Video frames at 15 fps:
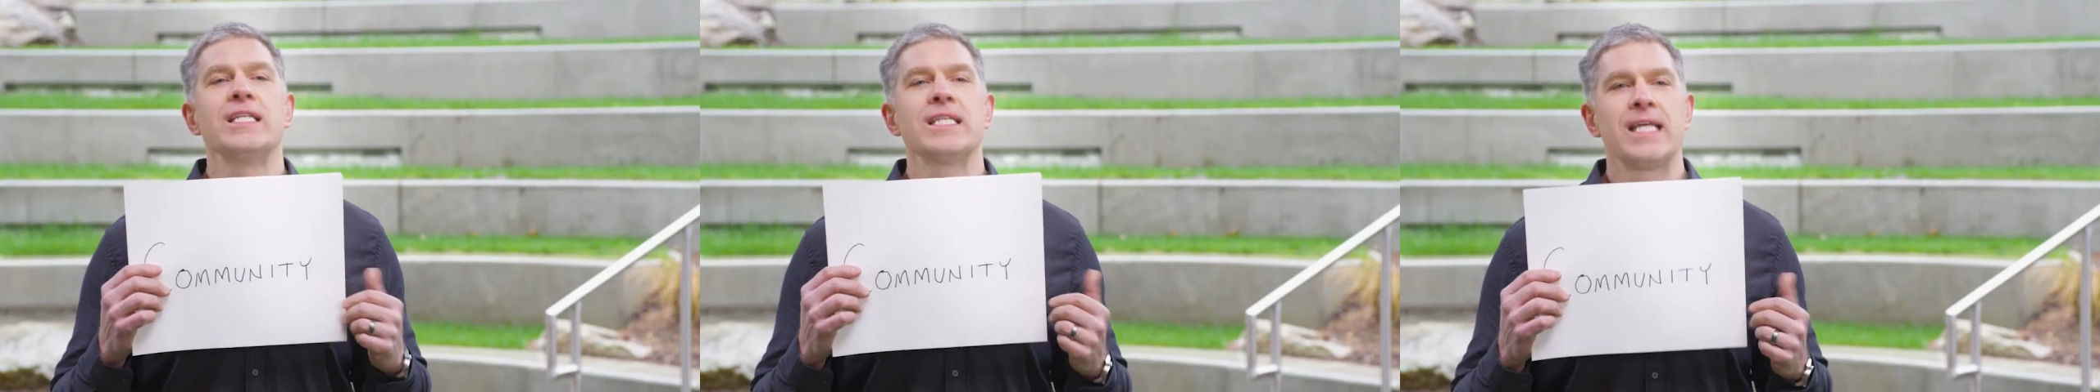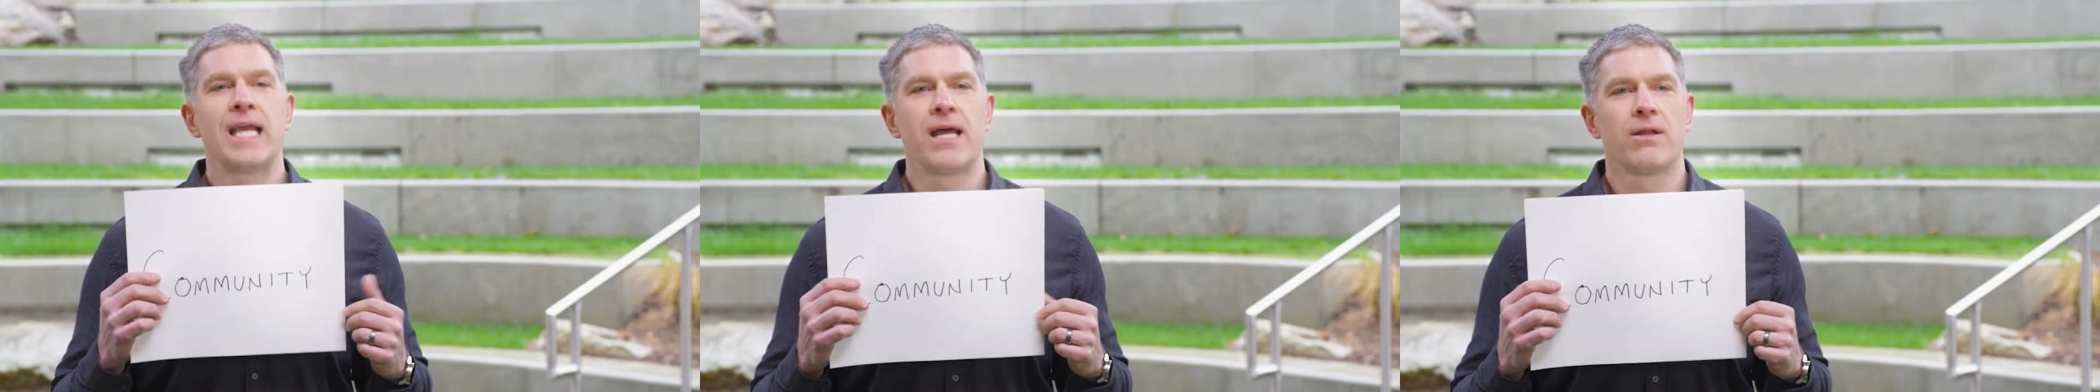
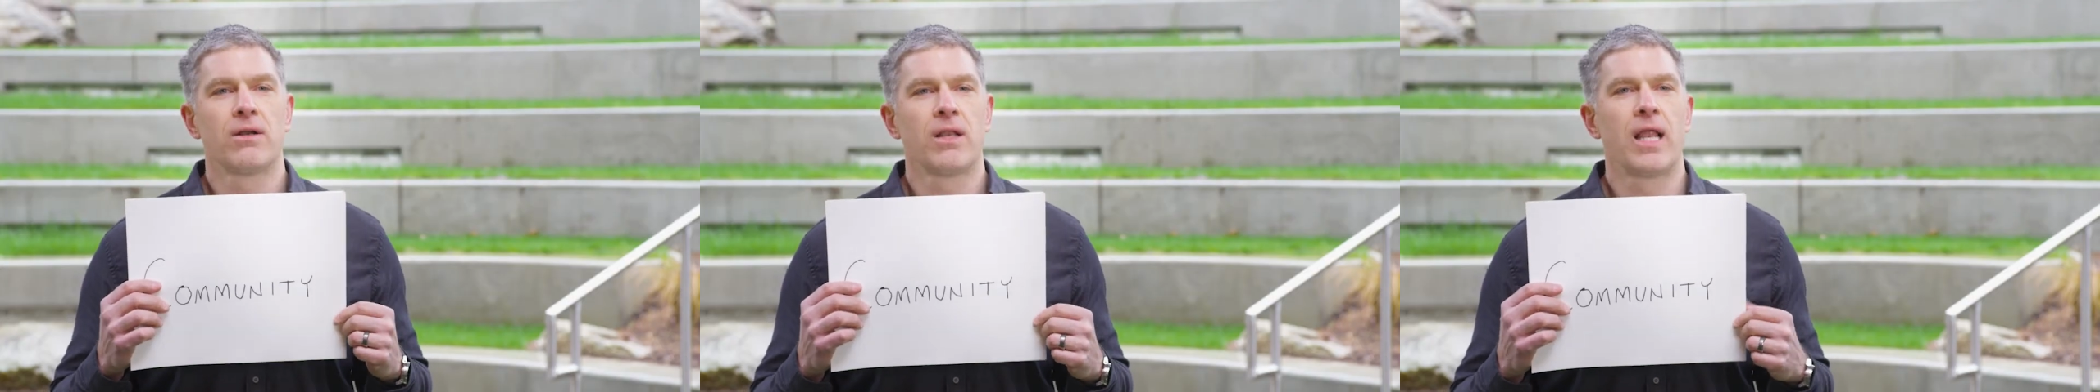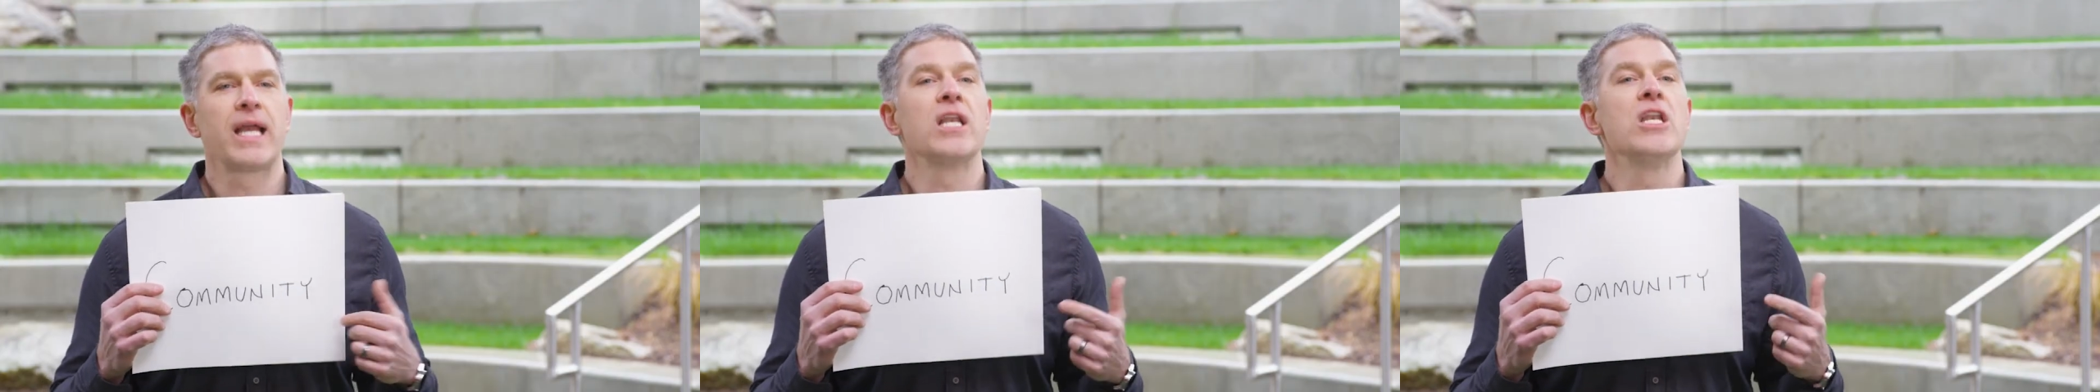together
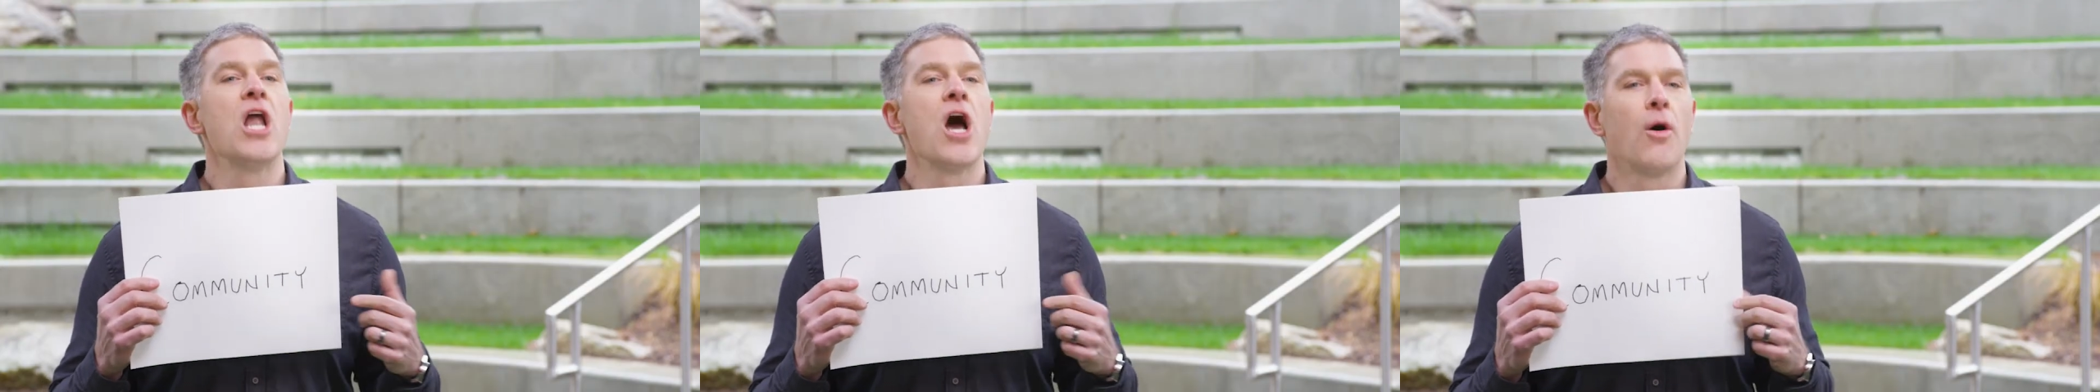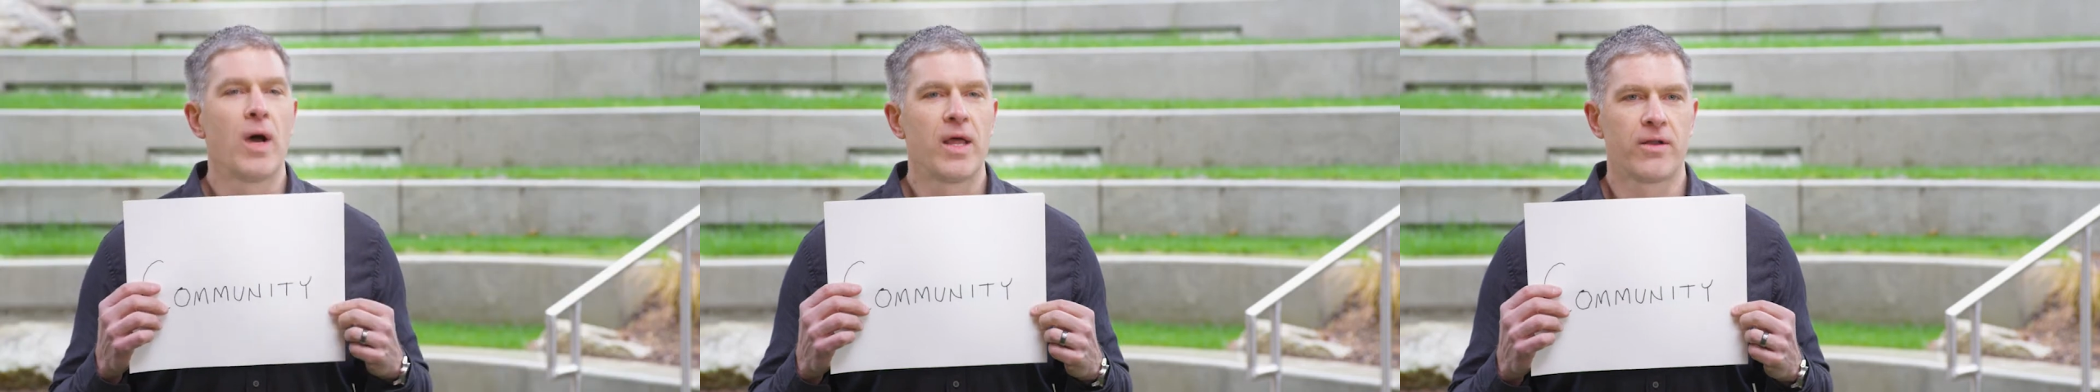like
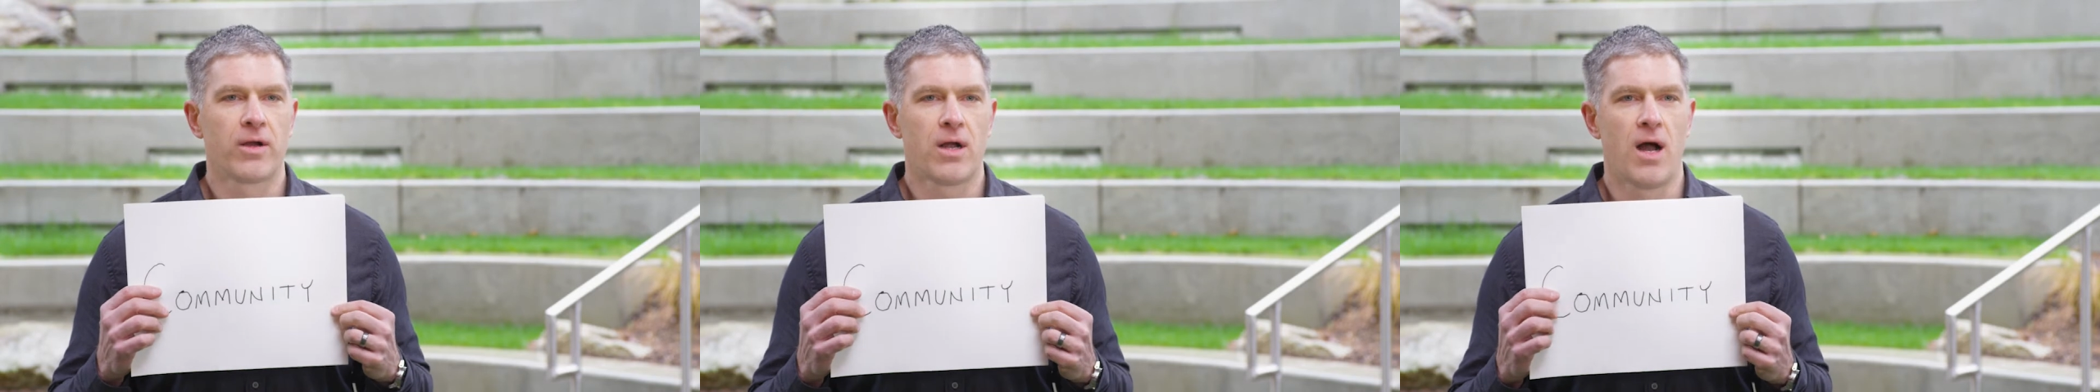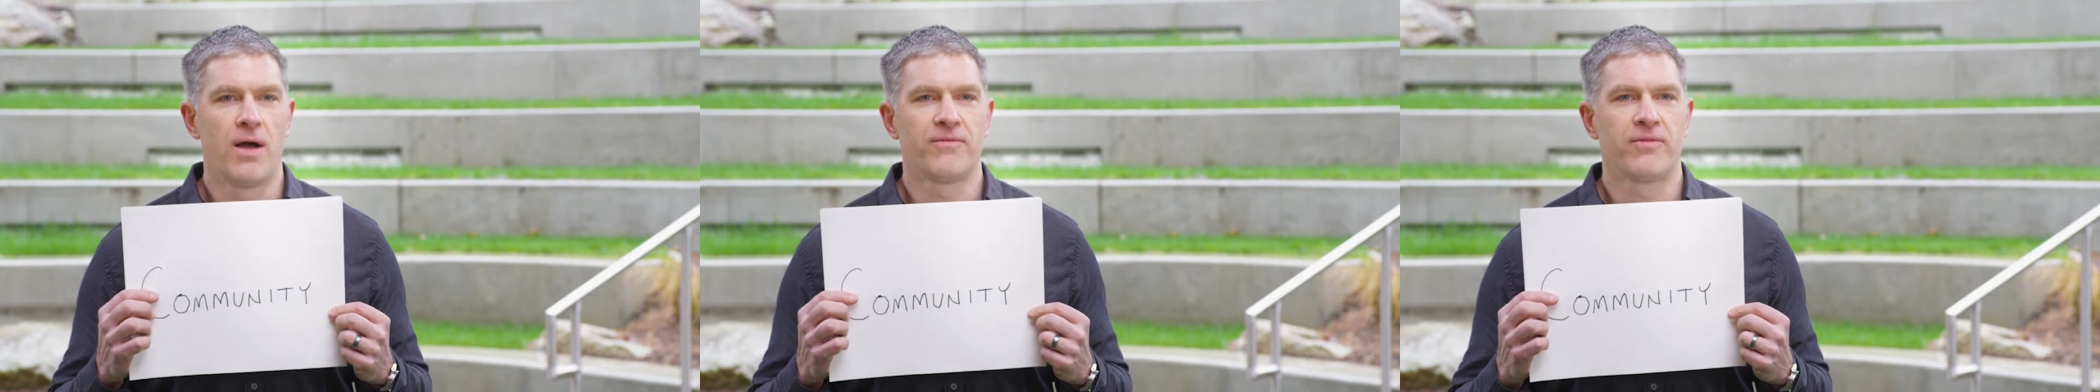no other
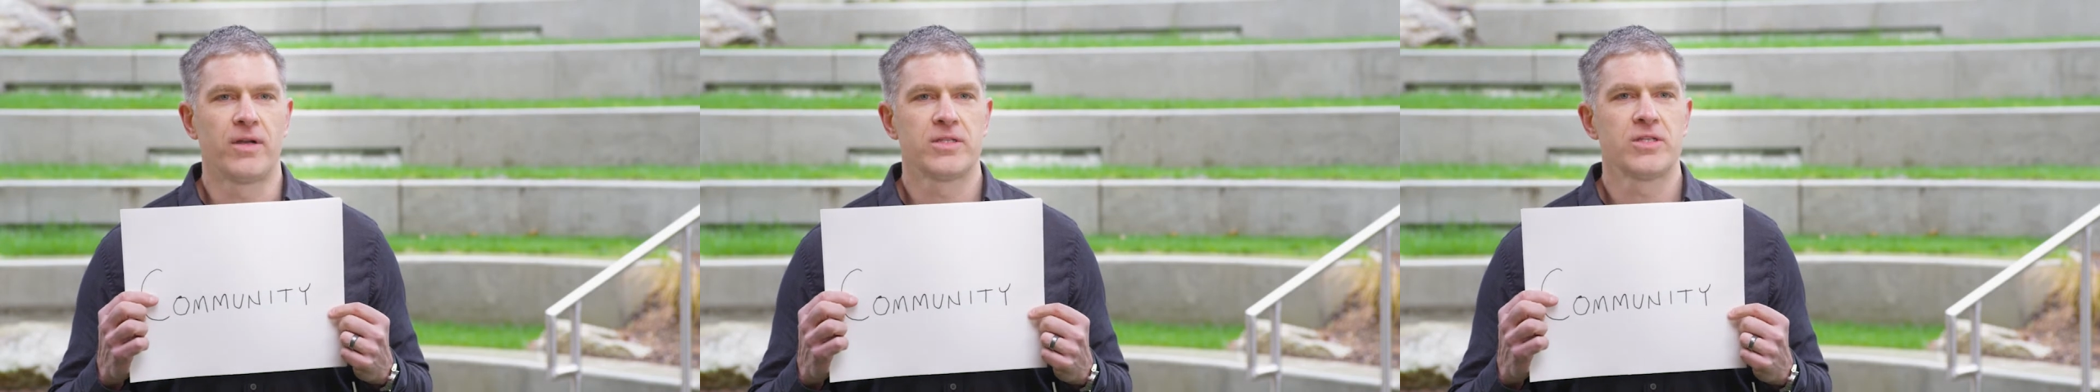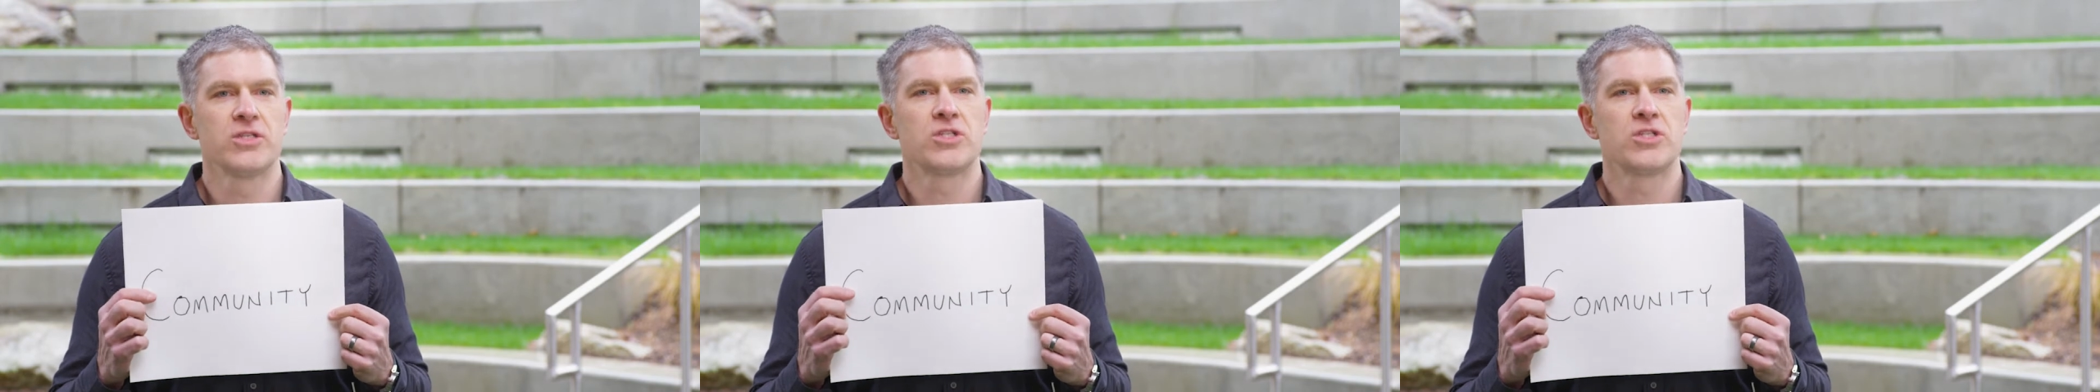conference.